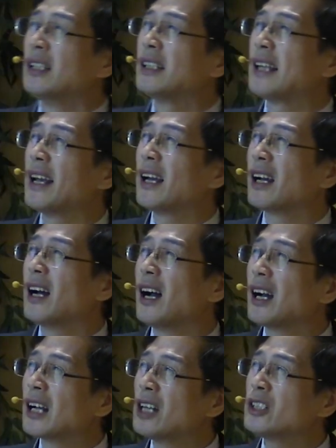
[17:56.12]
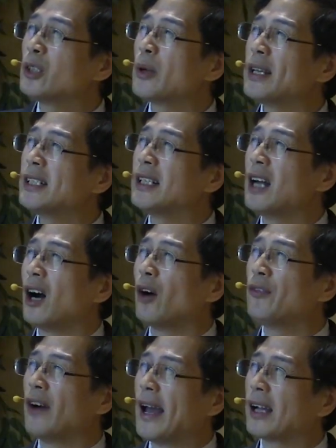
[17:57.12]
the concentration
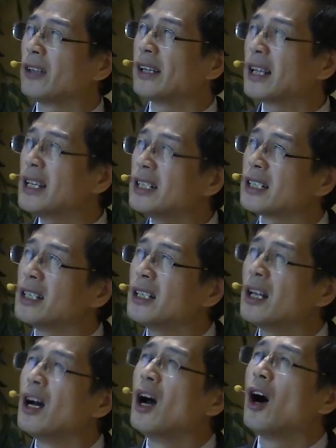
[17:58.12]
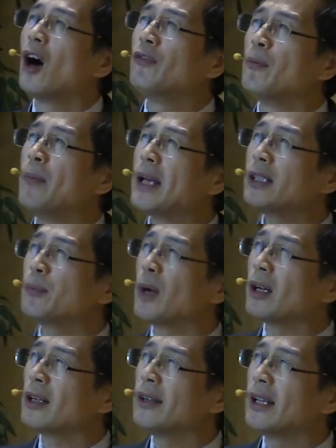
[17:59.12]
of aggregation of mass
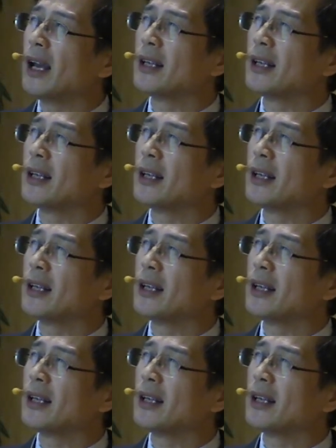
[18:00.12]
mercury